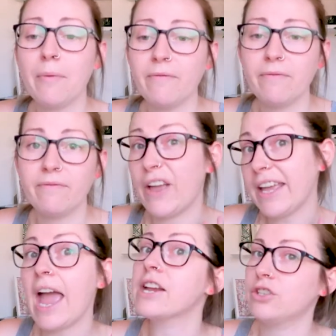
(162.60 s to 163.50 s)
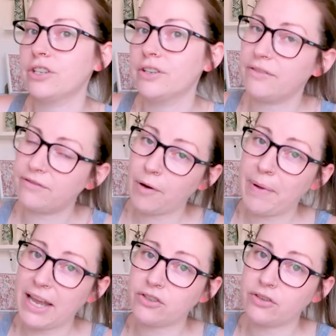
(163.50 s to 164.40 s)
vacation from
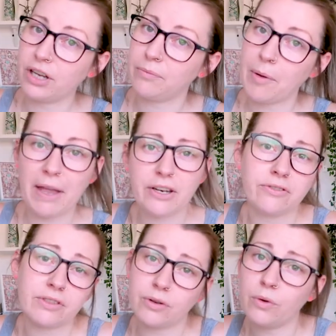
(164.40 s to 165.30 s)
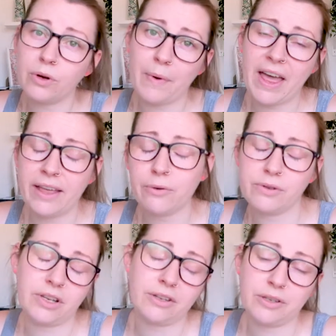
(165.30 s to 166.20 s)
Patreon. My patrons are all aware, they're all
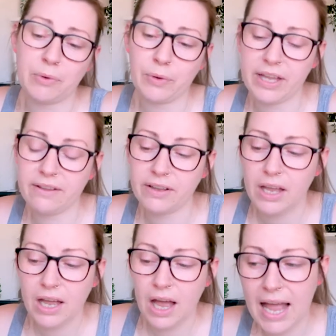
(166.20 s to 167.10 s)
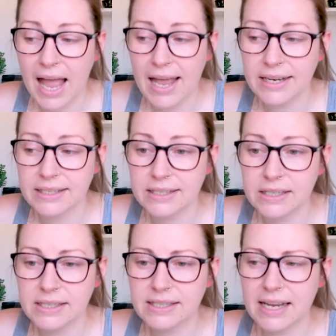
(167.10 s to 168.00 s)
so supportive, and
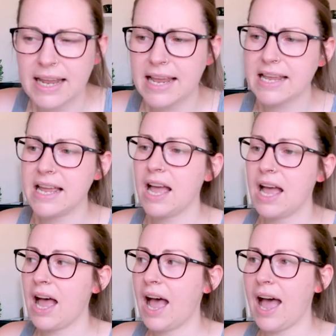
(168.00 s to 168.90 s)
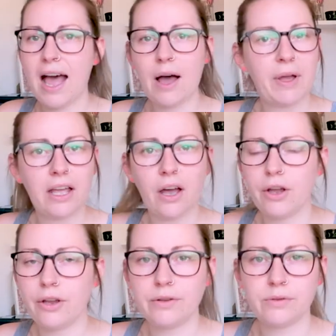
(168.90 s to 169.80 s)
see how it
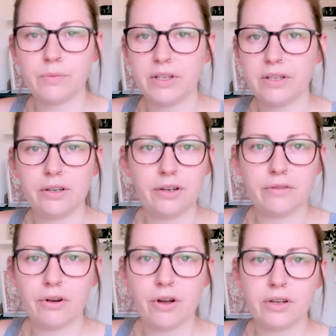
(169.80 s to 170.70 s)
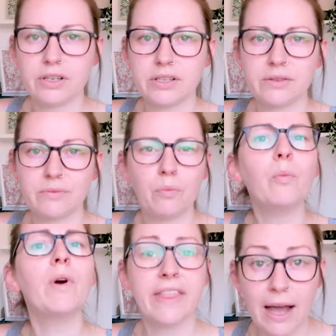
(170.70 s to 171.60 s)
goes with Lula Rocks
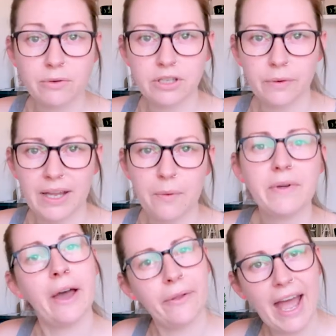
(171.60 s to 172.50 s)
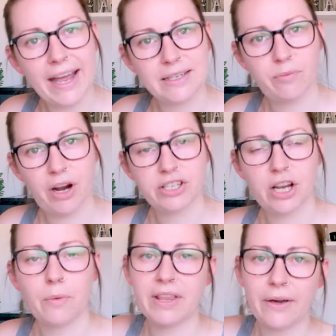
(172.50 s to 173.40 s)
without doing it, without that added
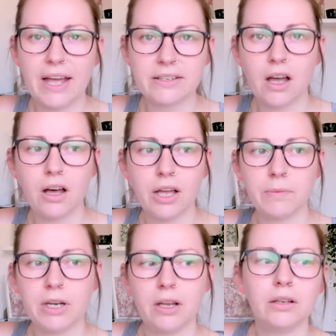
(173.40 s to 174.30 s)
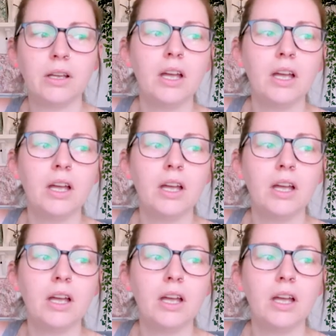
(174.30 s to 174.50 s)
pressure, without that time, you know.